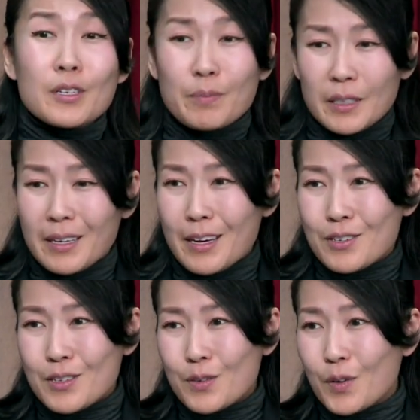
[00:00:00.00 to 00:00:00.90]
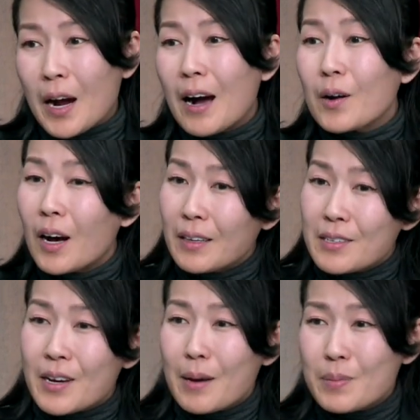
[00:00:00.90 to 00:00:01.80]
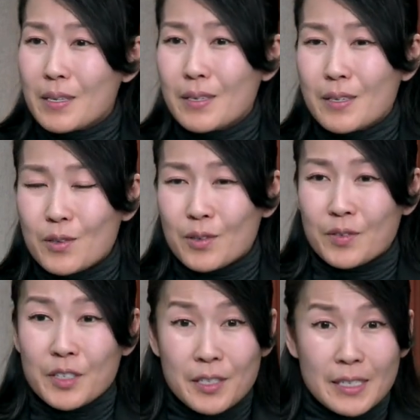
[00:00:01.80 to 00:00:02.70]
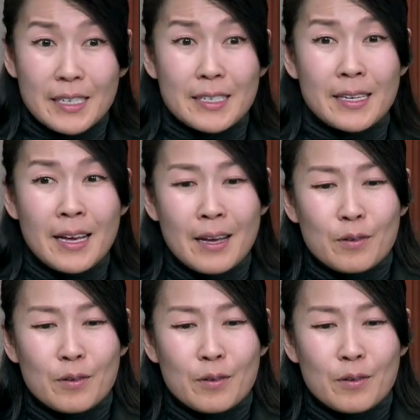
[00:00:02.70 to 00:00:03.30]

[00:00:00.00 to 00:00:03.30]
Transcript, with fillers: implications for how college campuses and universities